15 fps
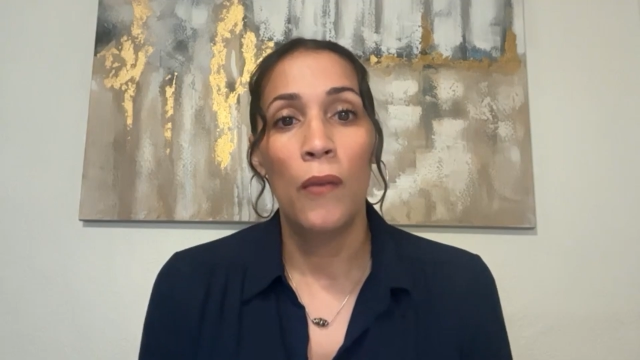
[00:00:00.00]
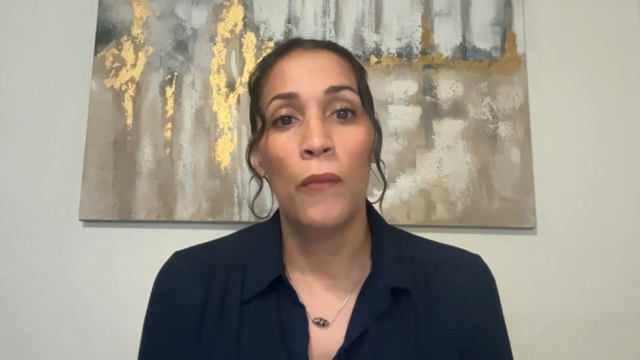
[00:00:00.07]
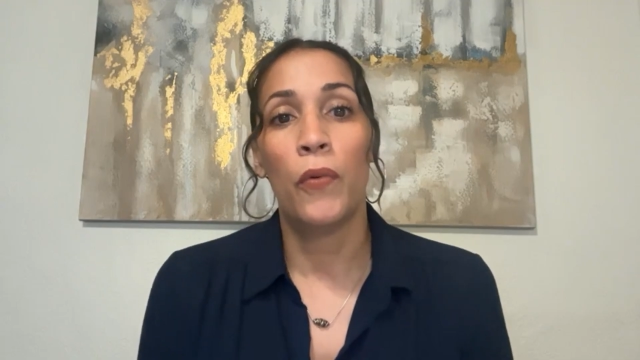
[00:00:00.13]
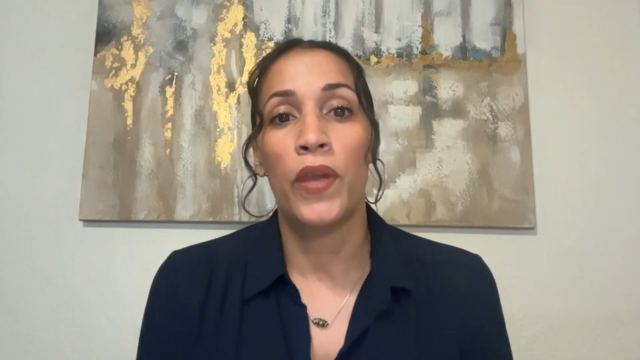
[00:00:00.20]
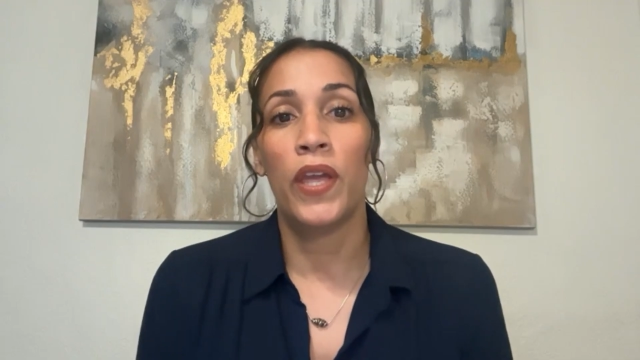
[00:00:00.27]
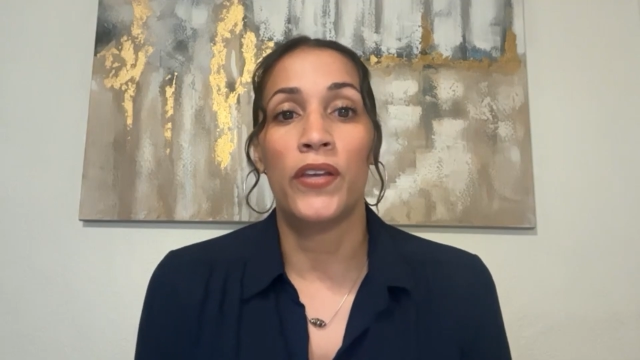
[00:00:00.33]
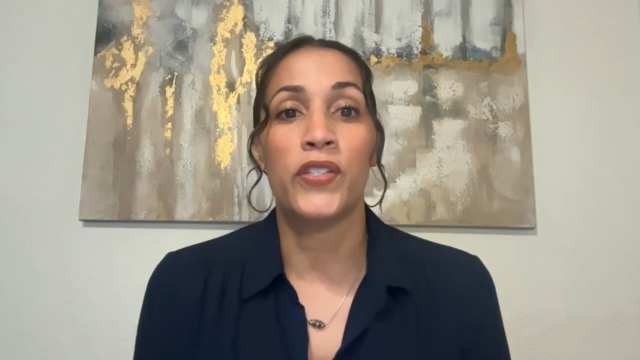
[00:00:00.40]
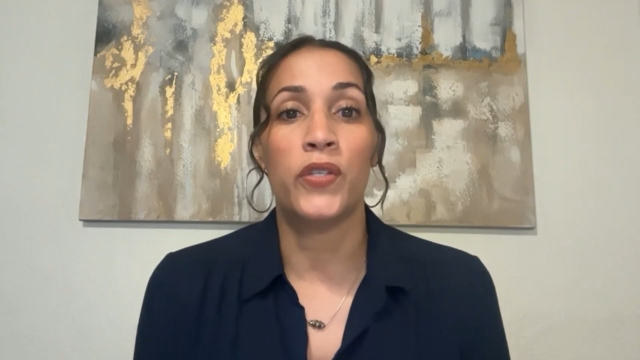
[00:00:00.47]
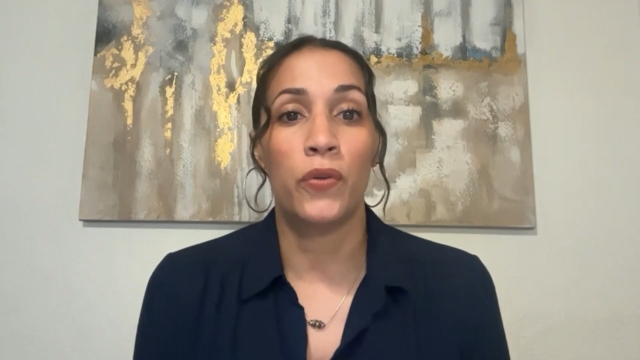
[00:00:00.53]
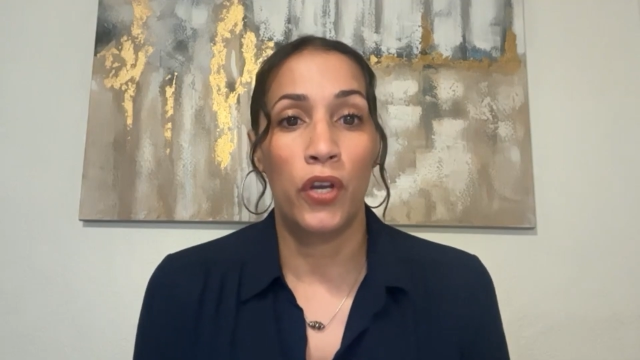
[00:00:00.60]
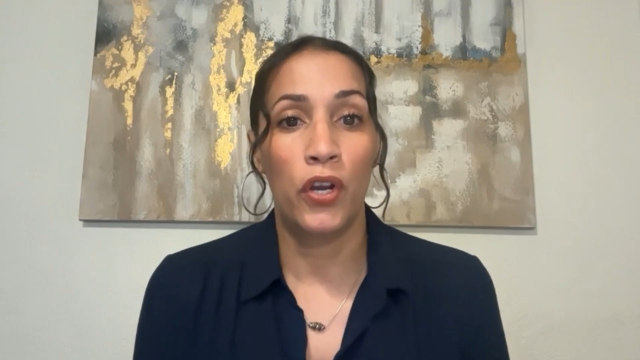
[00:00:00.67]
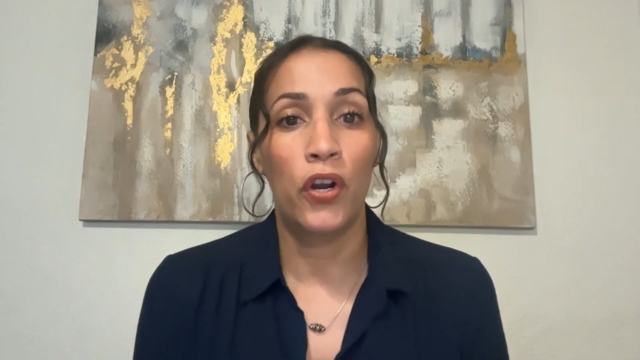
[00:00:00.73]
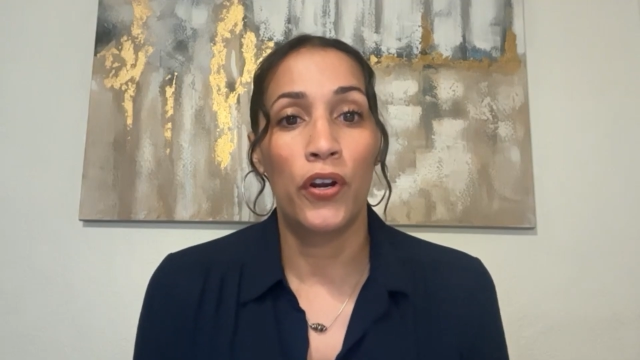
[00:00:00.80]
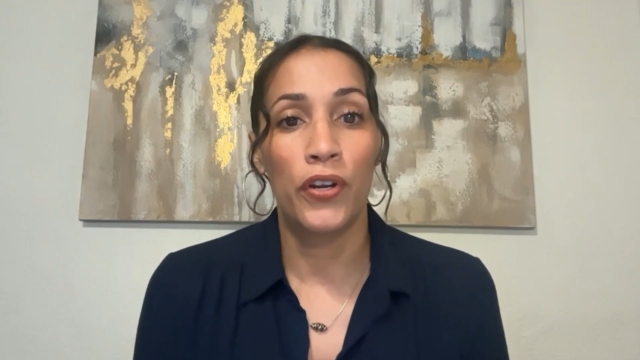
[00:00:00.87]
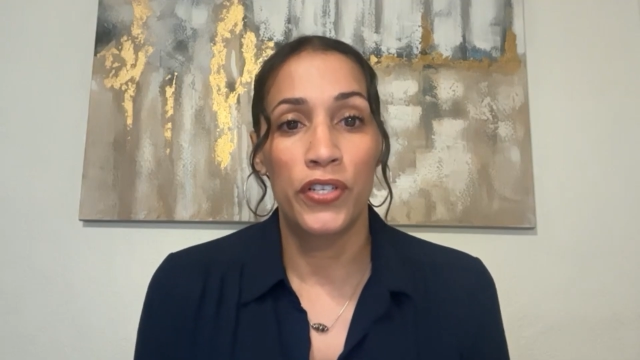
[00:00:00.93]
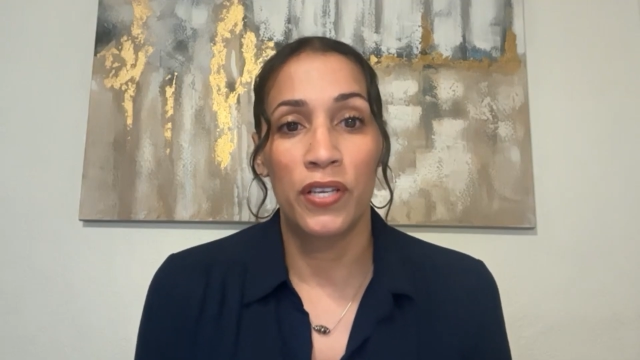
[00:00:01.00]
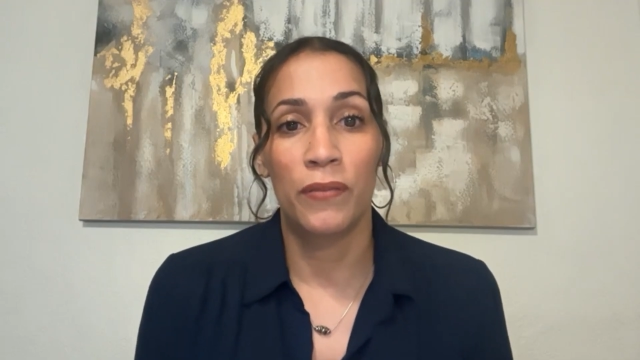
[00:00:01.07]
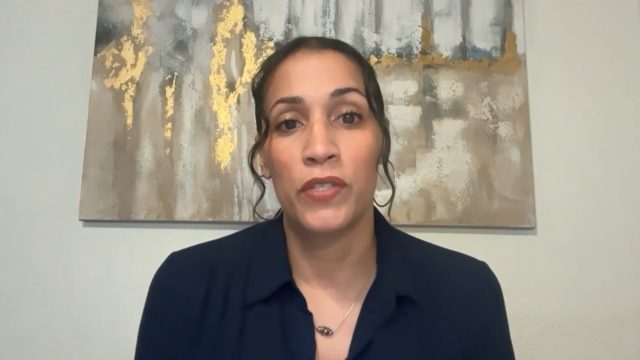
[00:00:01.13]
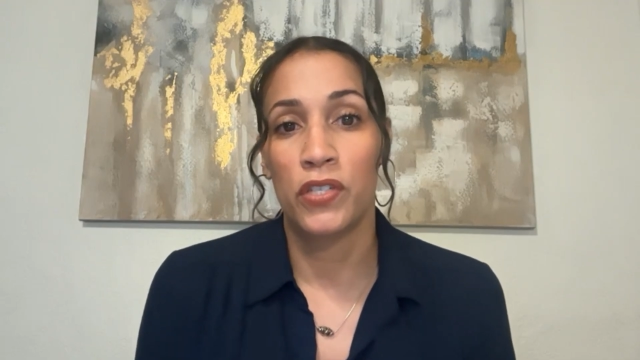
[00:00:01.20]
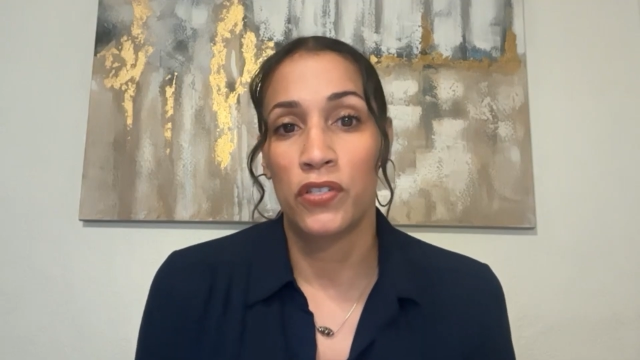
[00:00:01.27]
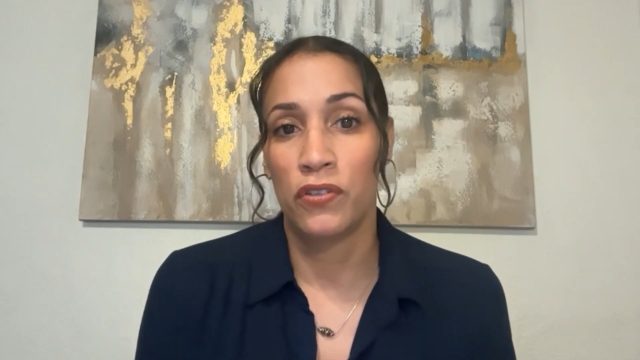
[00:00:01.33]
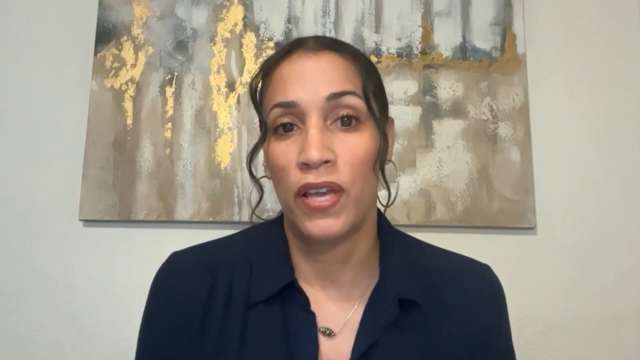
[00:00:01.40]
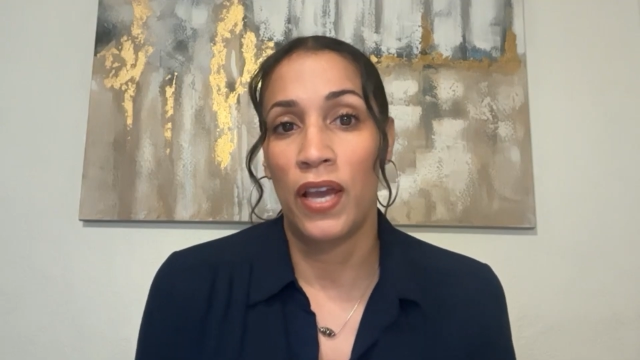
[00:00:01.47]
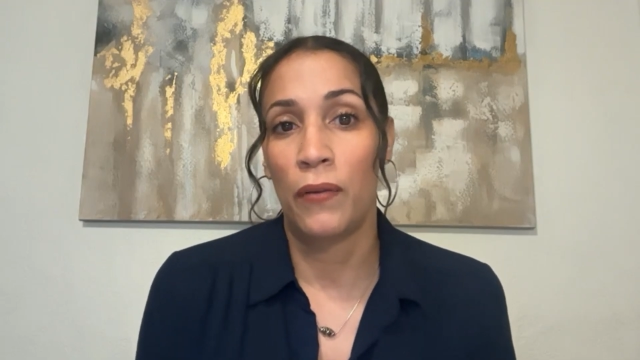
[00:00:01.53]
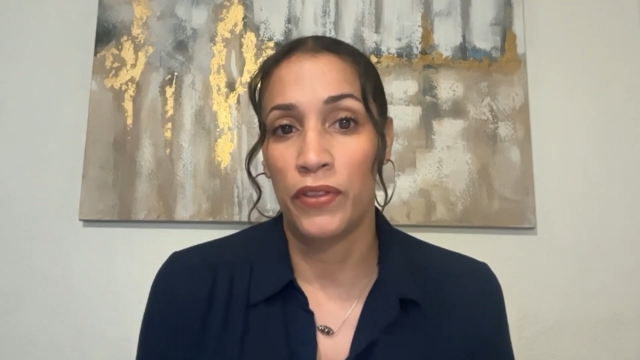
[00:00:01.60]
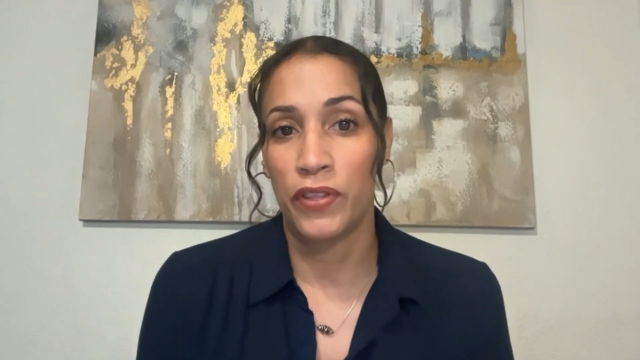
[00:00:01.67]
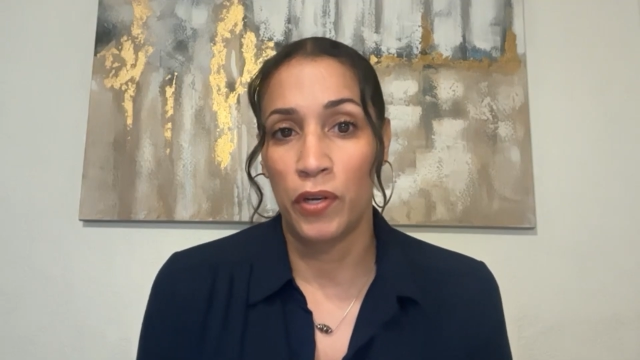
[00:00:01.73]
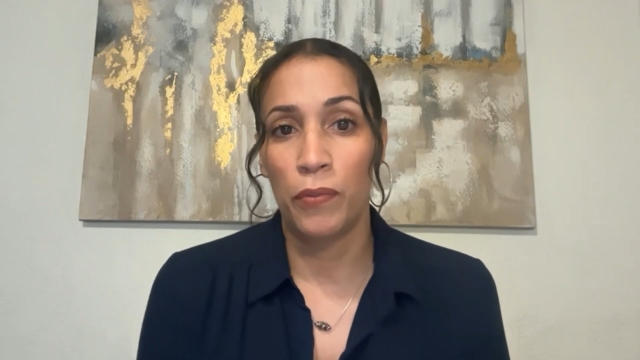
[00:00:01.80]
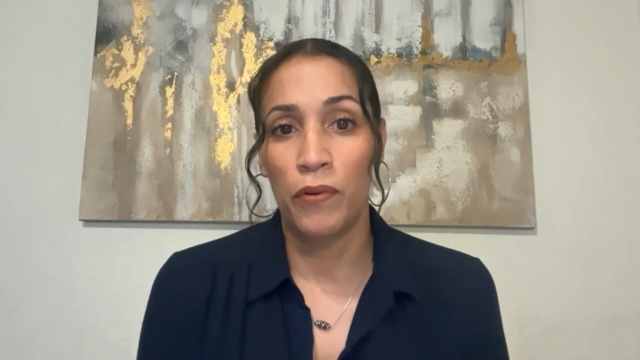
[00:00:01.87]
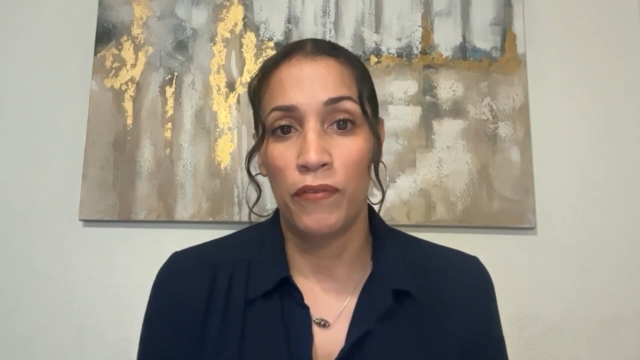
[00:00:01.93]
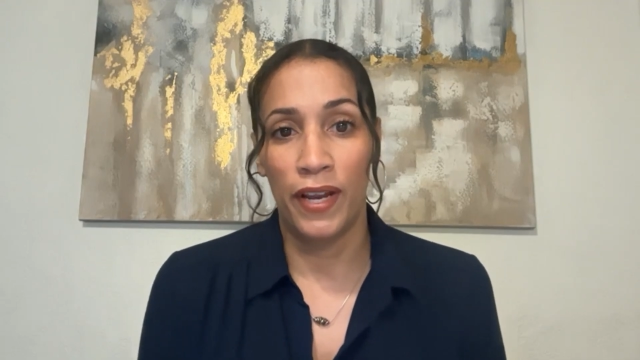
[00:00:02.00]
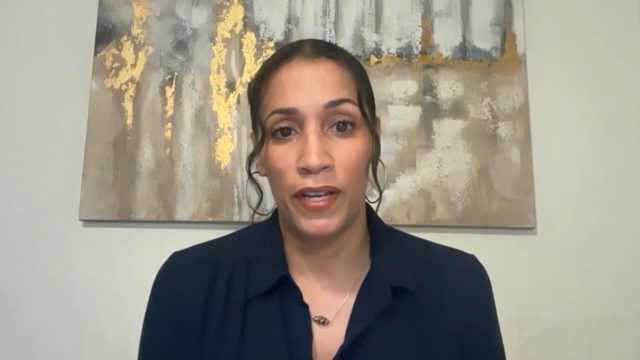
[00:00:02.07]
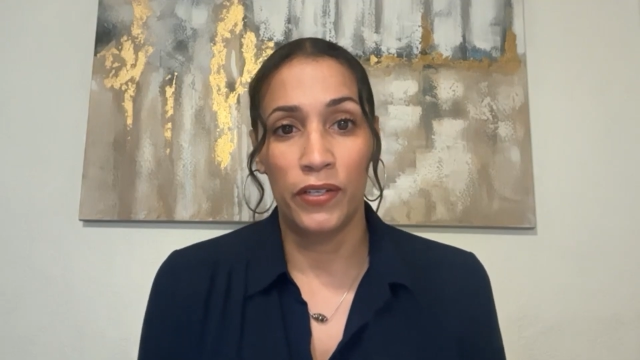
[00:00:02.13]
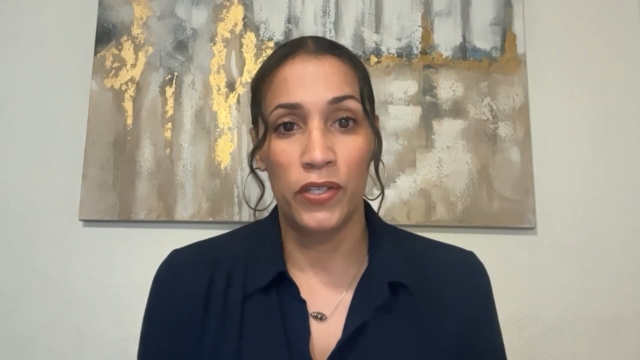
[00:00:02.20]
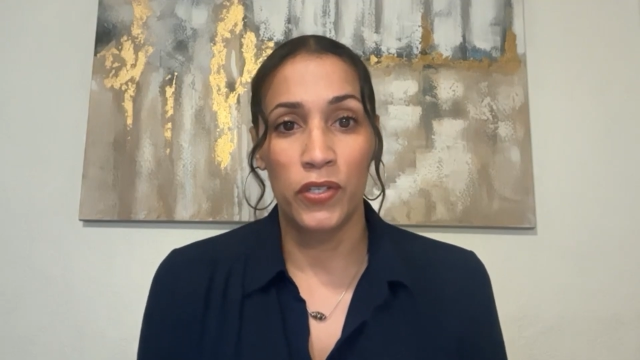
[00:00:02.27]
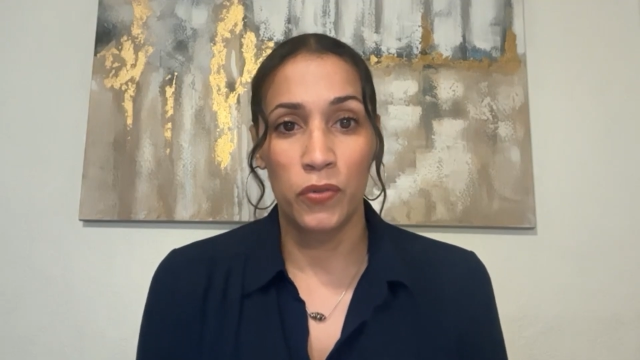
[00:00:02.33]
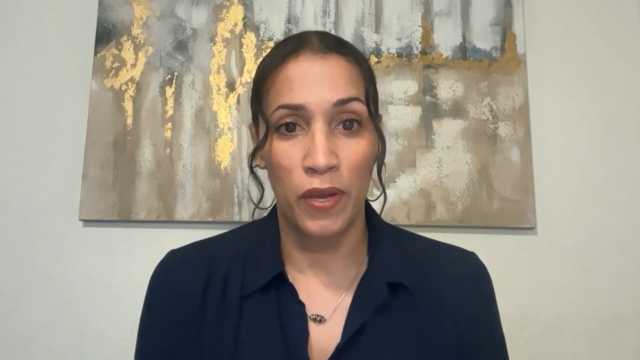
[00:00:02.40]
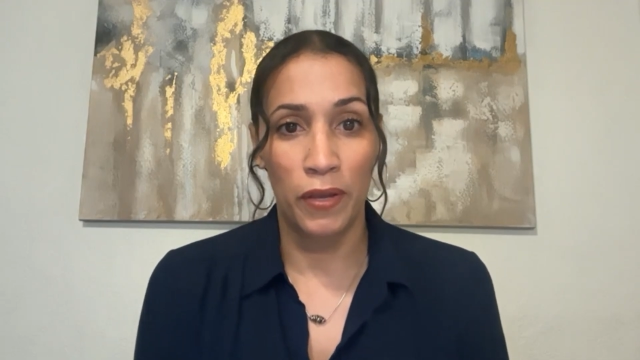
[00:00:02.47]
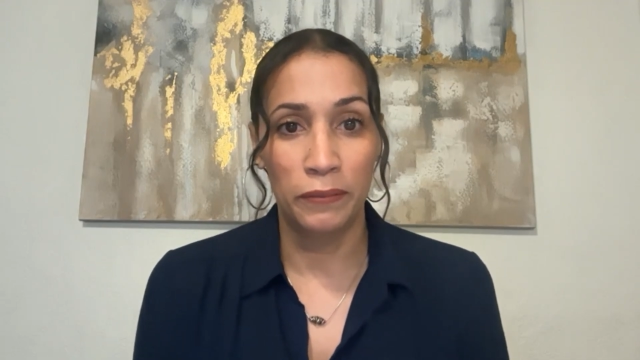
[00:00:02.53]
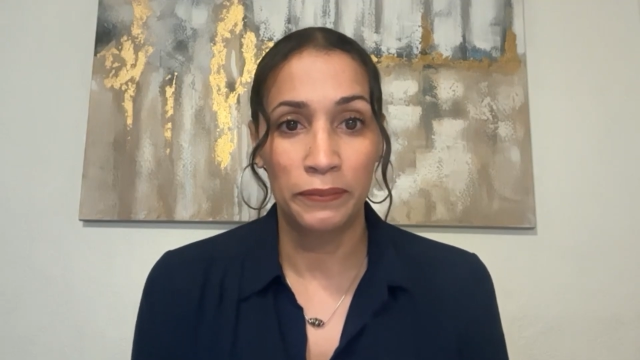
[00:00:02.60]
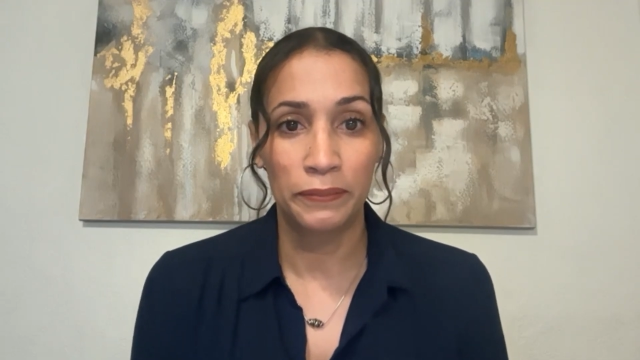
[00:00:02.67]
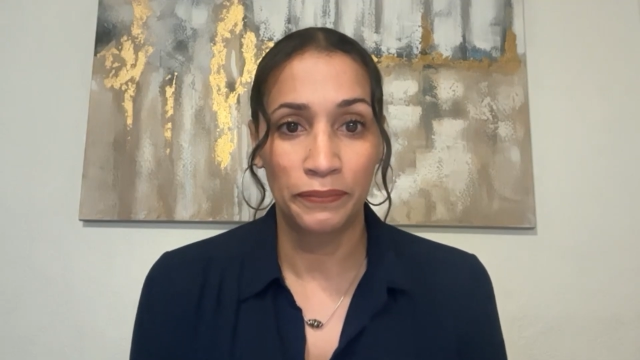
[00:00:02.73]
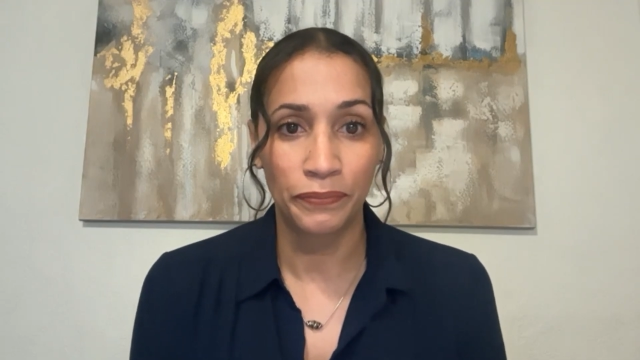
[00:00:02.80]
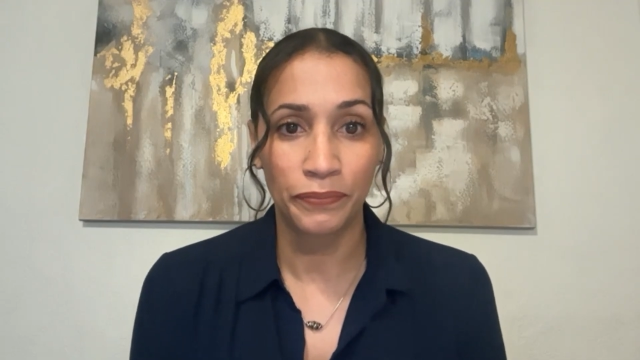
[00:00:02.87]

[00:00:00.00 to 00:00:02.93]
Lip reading: But we also encourage them to do that with their provider as well.